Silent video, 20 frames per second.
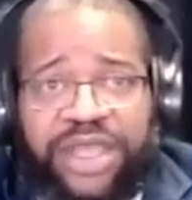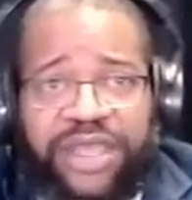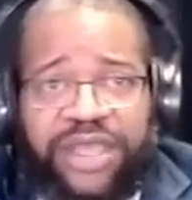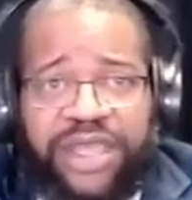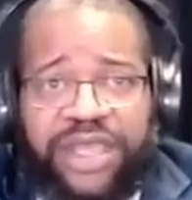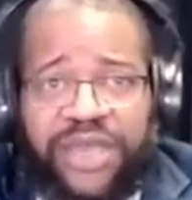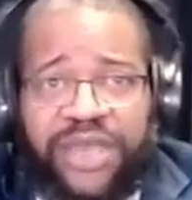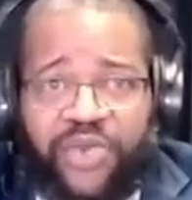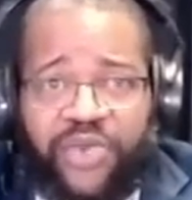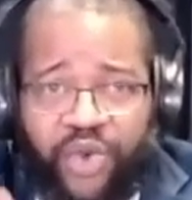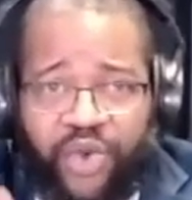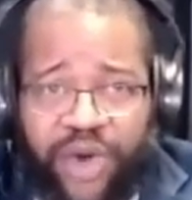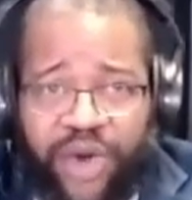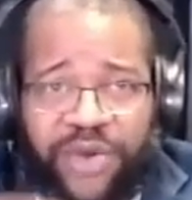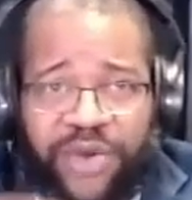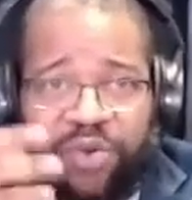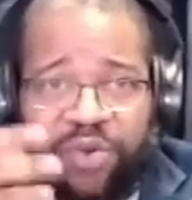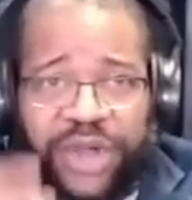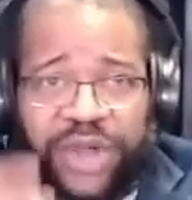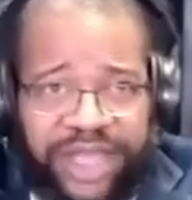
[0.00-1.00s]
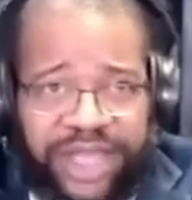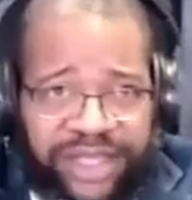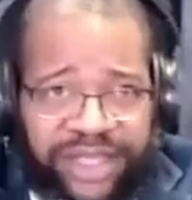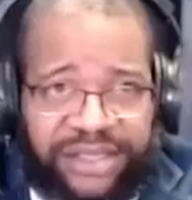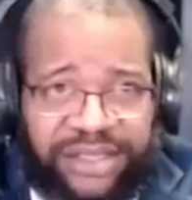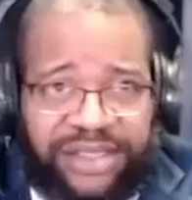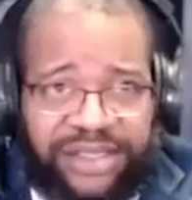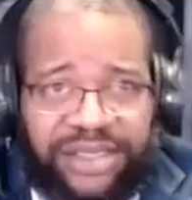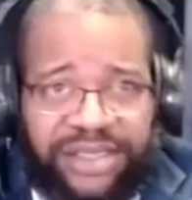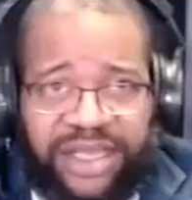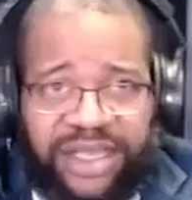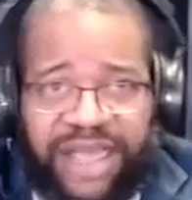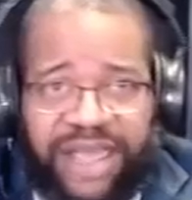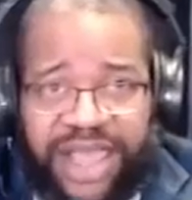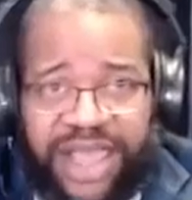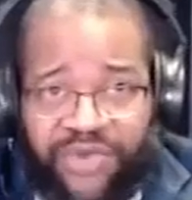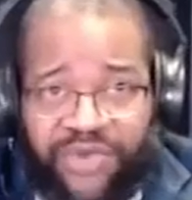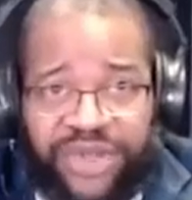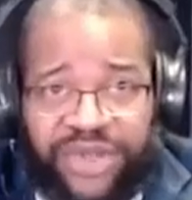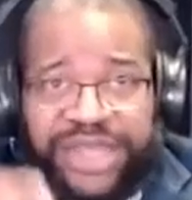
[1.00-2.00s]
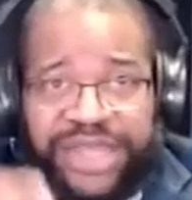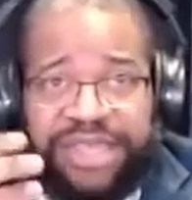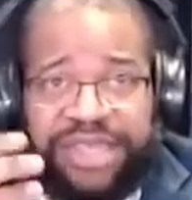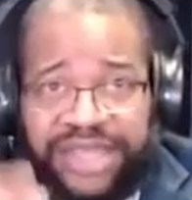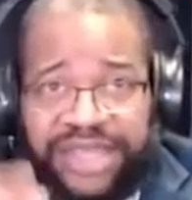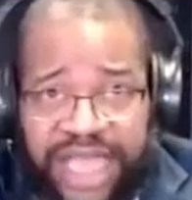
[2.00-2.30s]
in what ways, and really thinking